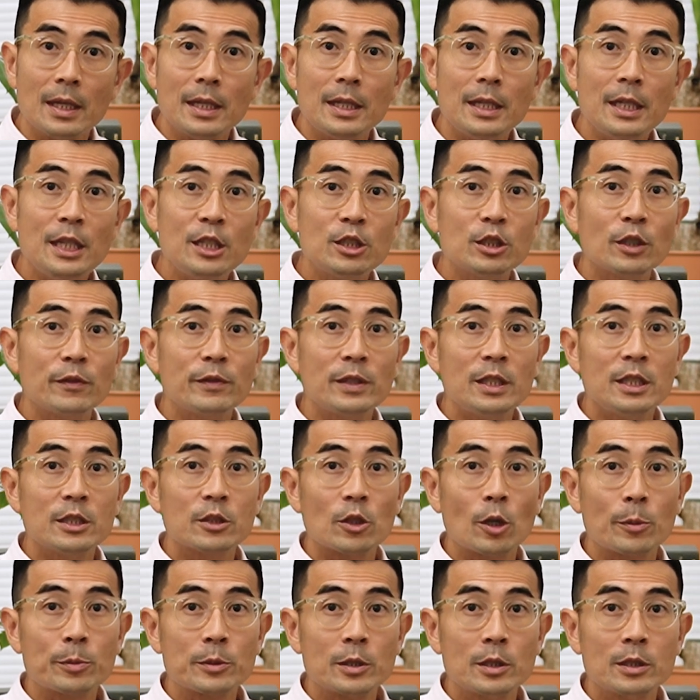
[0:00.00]
Each of these
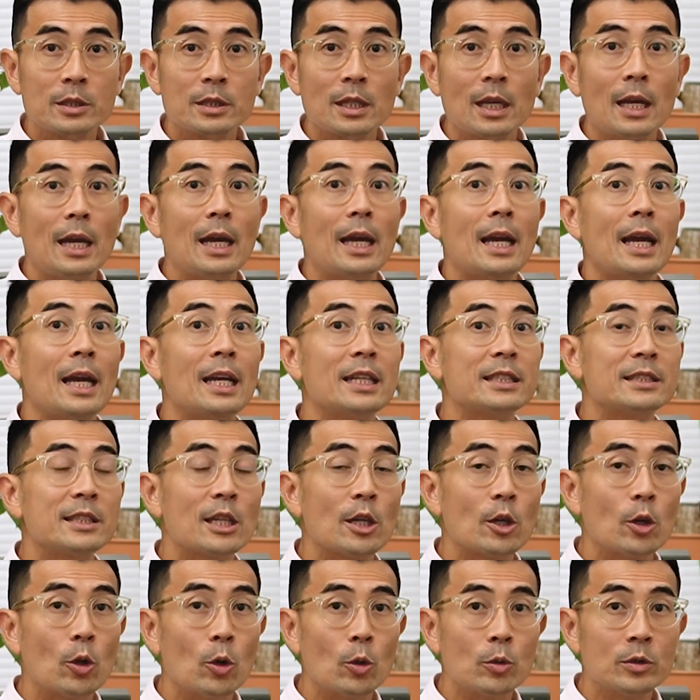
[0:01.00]
options has
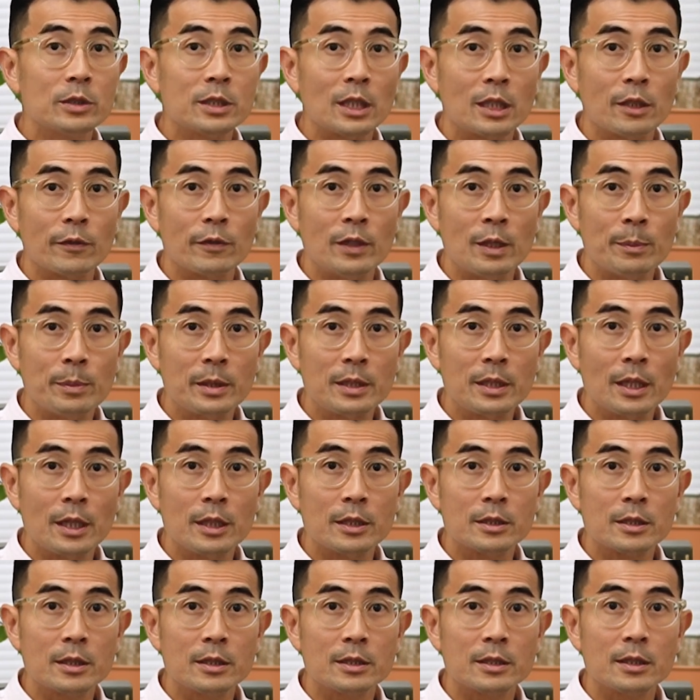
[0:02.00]
their own set of
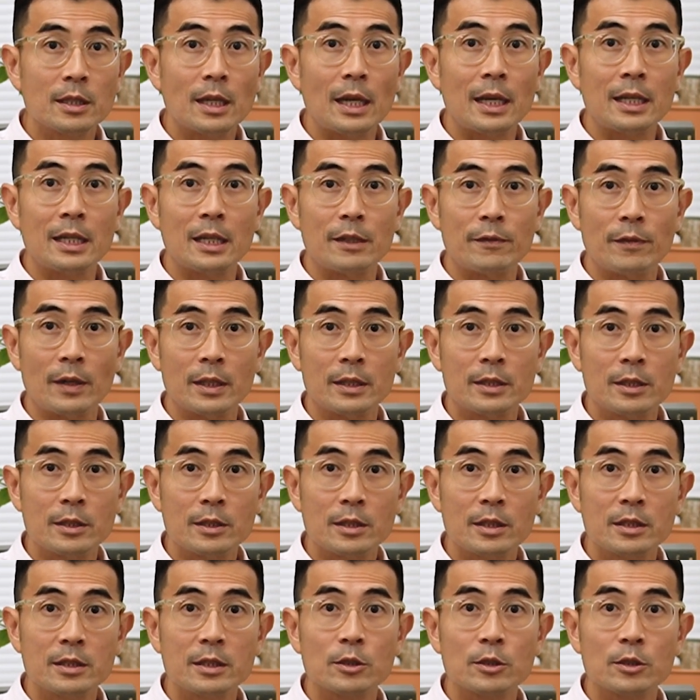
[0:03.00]
limitations and advantages,